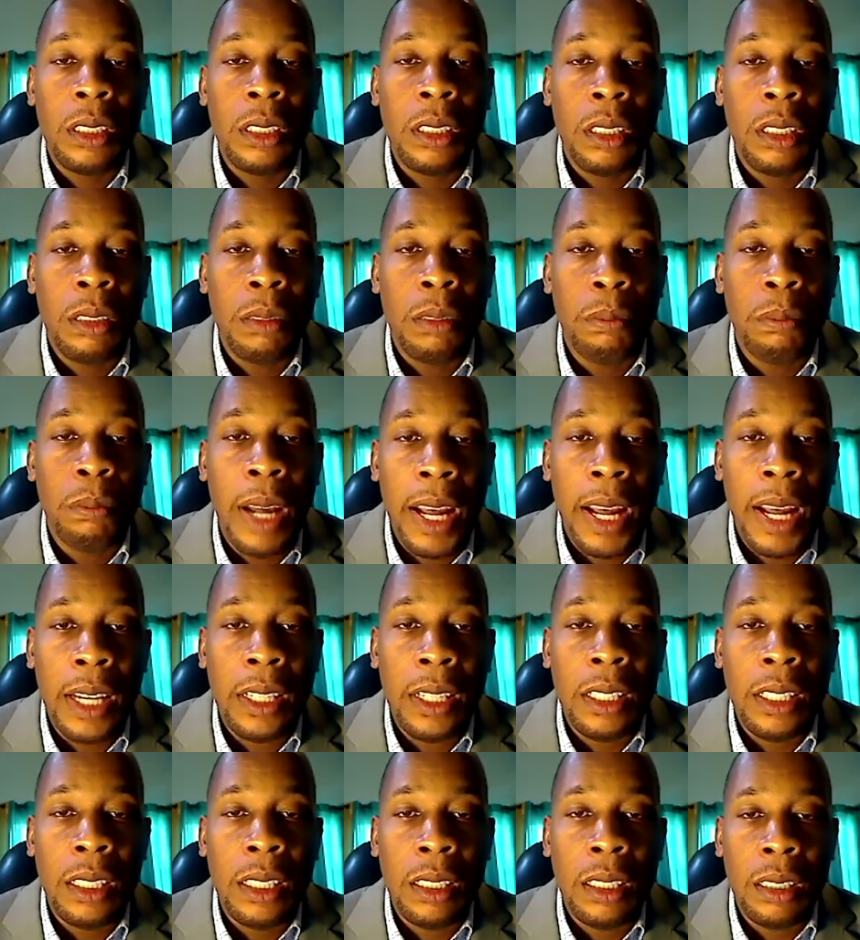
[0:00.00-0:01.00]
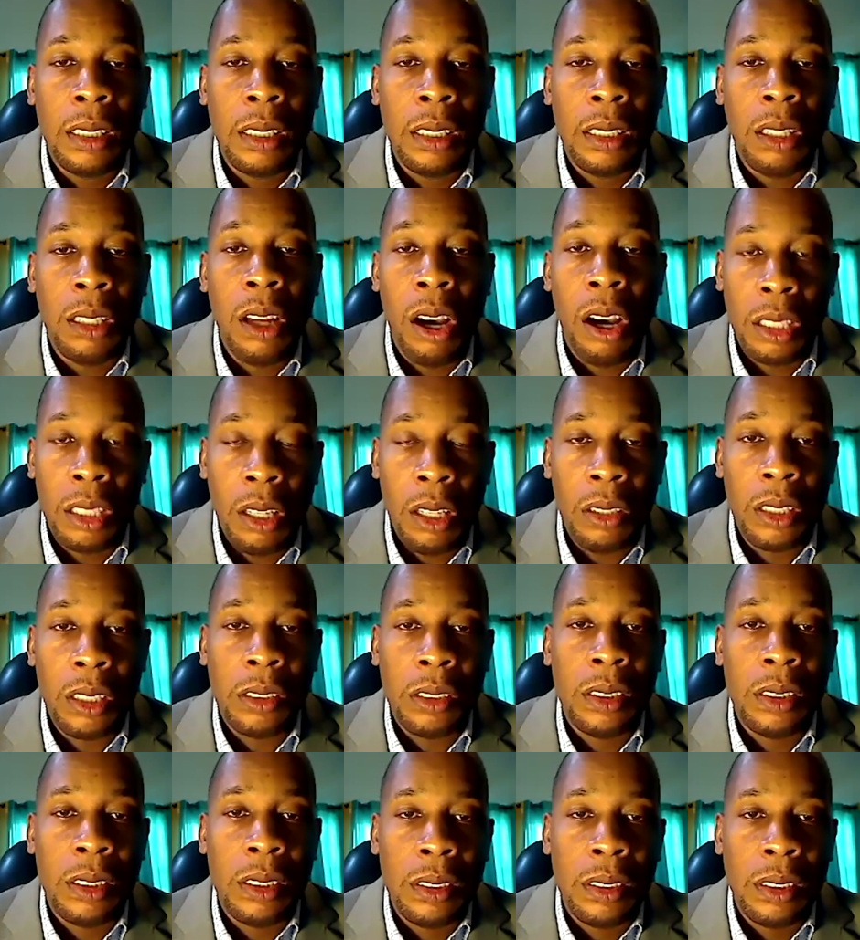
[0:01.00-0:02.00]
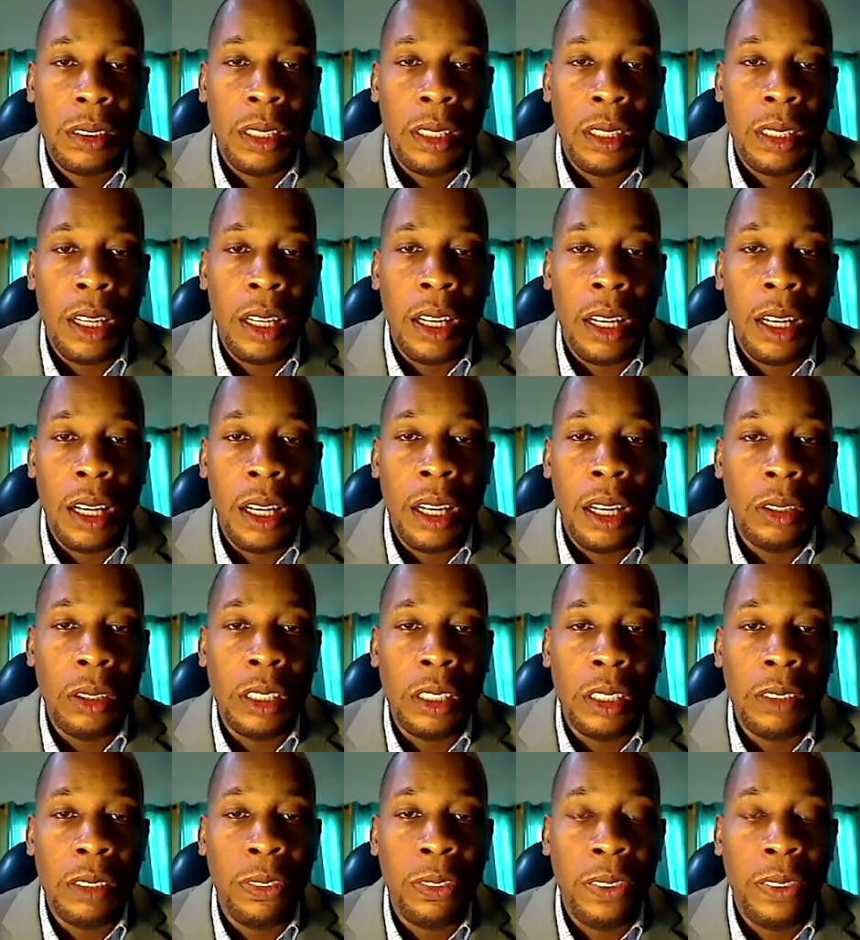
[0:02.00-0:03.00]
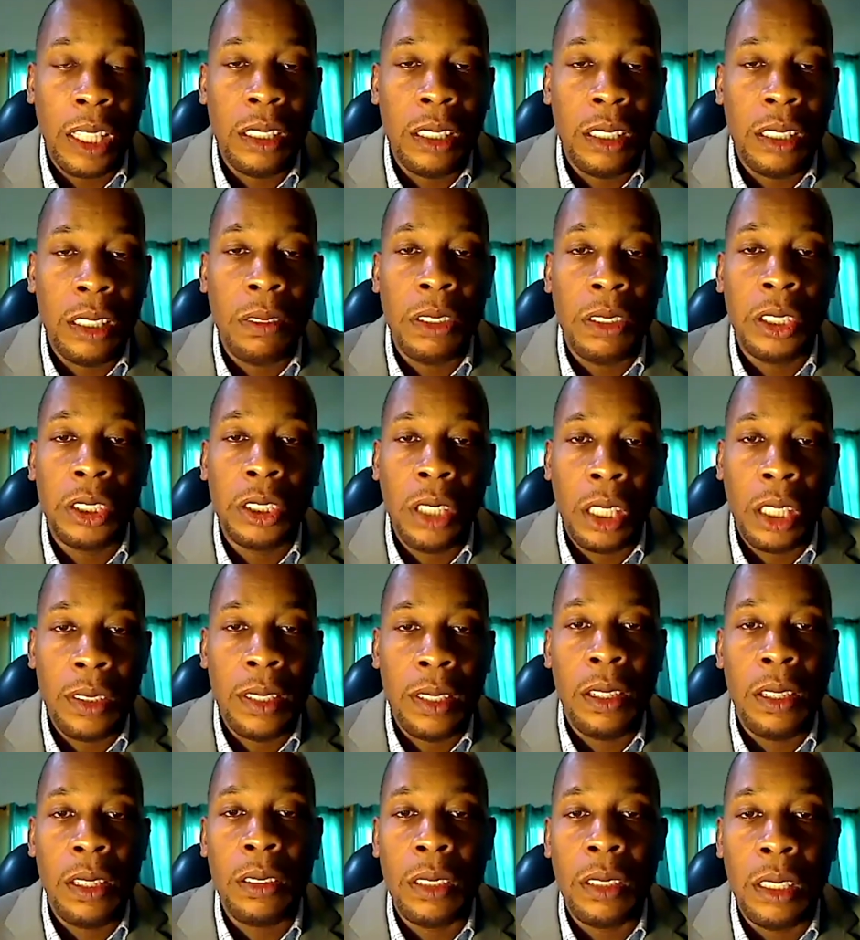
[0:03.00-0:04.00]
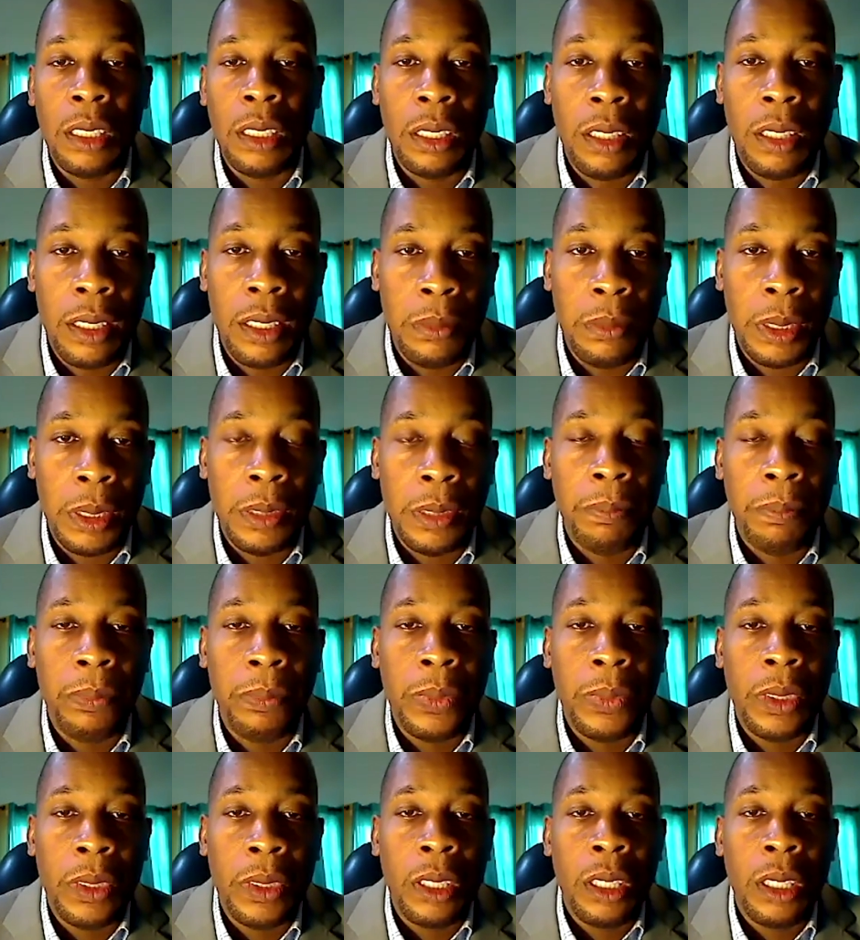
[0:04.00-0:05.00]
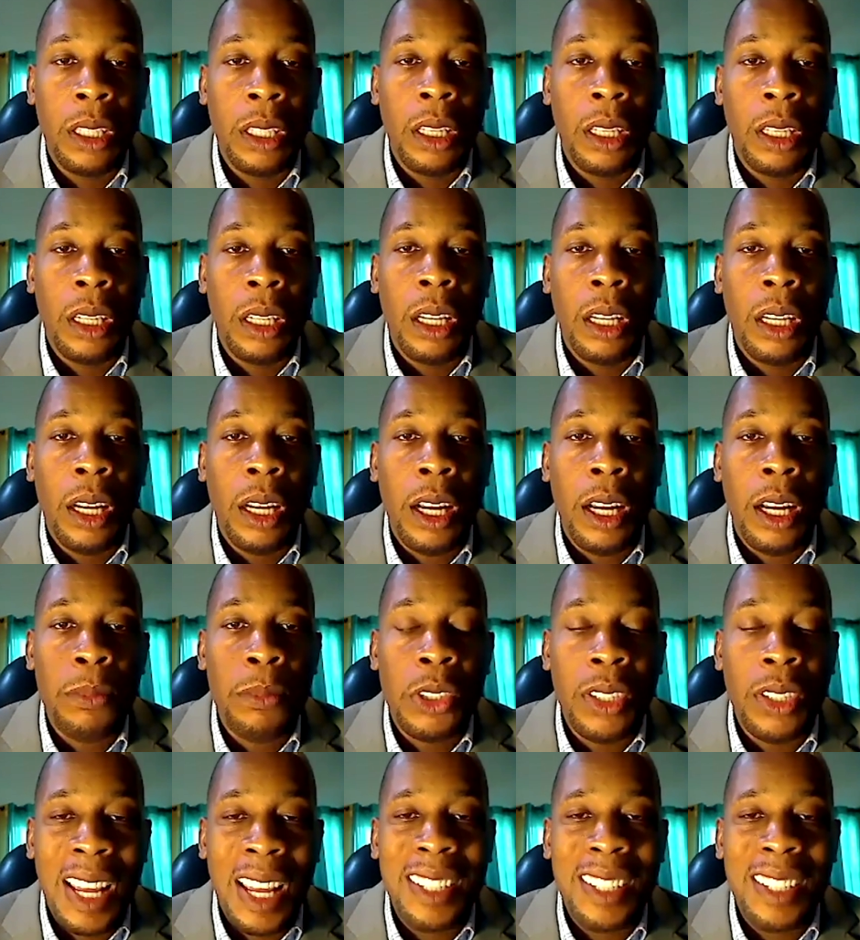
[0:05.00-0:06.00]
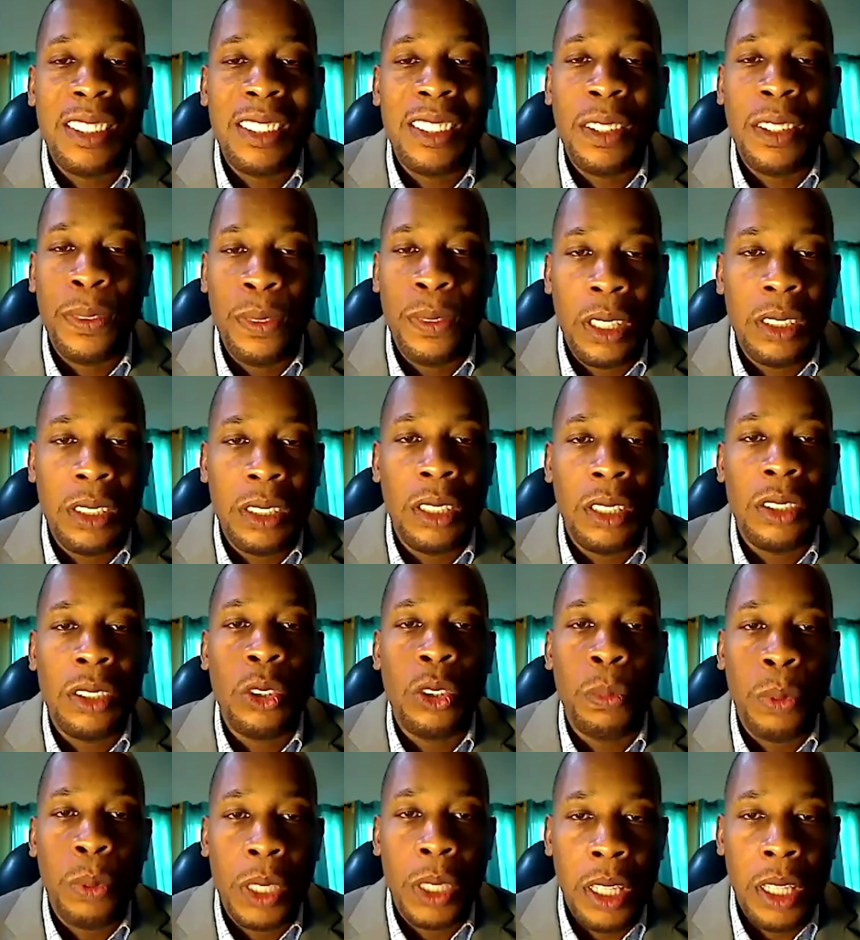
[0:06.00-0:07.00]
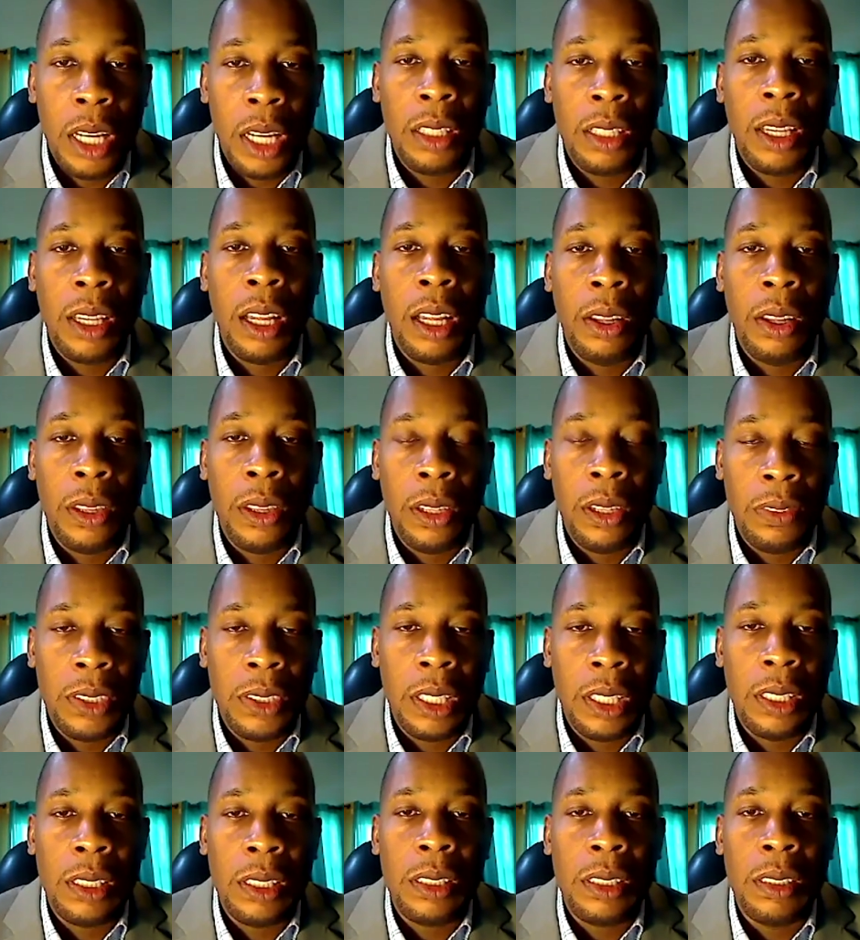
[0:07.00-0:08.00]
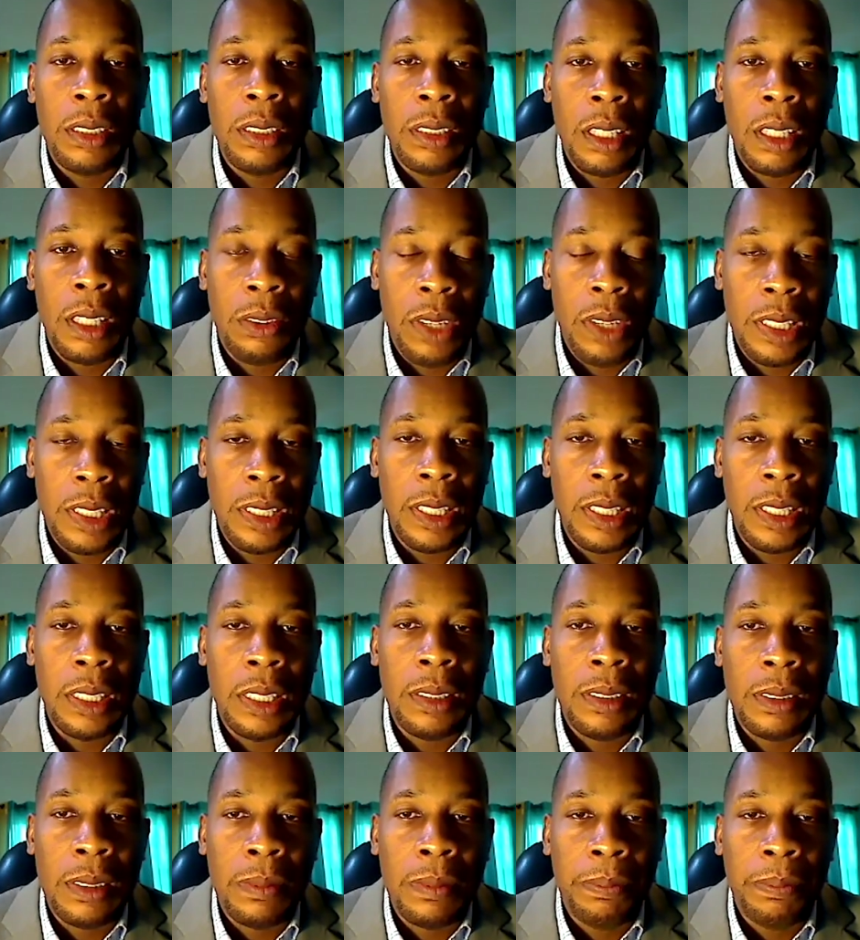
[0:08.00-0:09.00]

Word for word: by lockdowns uh, effectively shutting down the economy. Um, so that is the first issue, protect the health of citizens and residents.